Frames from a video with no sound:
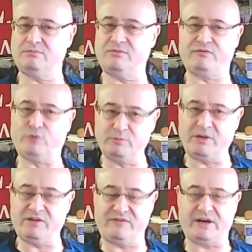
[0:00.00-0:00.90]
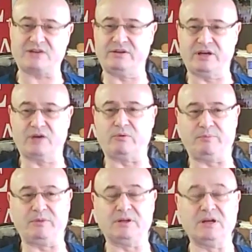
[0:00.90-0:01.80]
food manufacturing
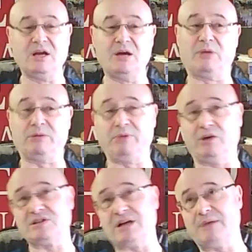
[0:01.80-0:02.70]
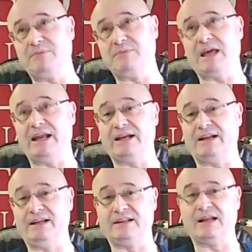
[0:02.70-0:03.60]
equipment. But because I'm
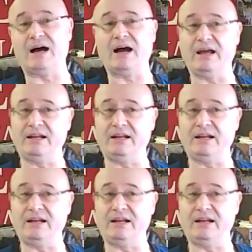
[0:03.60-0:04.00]
mechanically inclined,